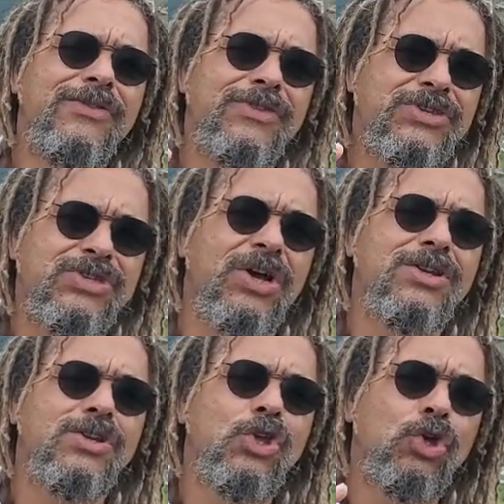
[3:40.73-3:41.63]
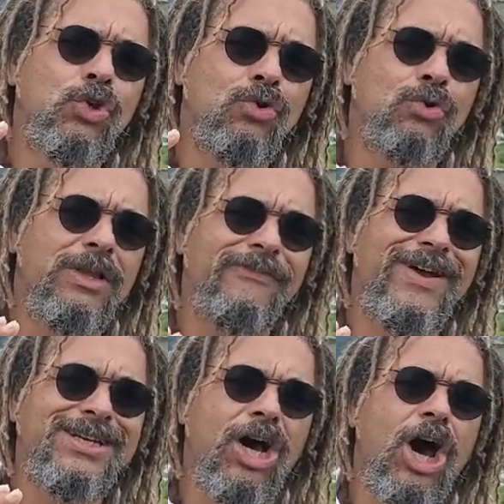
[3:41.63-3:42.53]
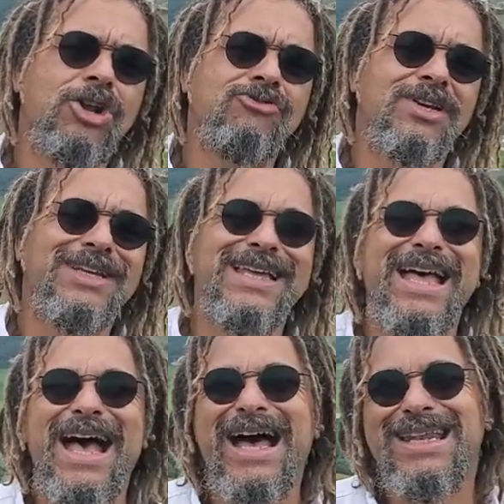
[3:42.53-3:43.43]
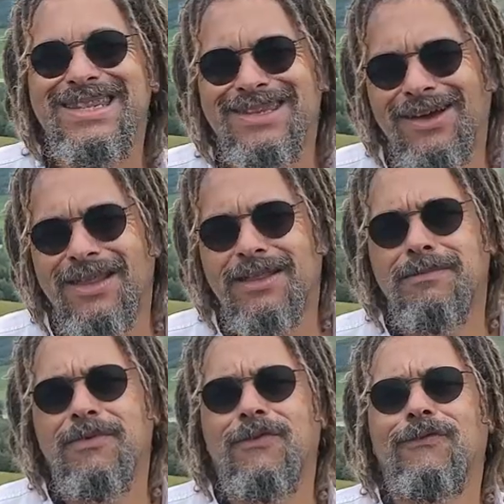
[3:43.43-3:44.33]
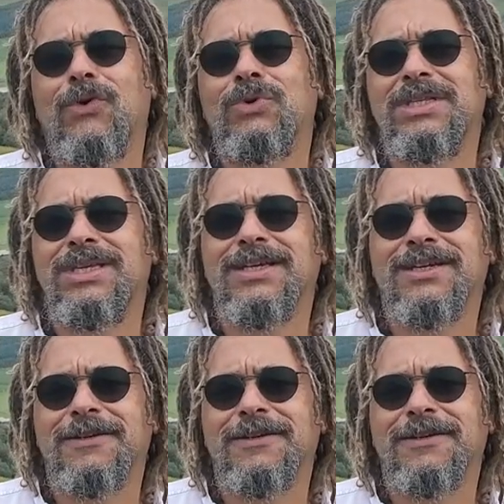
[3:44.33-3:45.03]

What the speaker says: the son could only find 100, and none of them volunteered.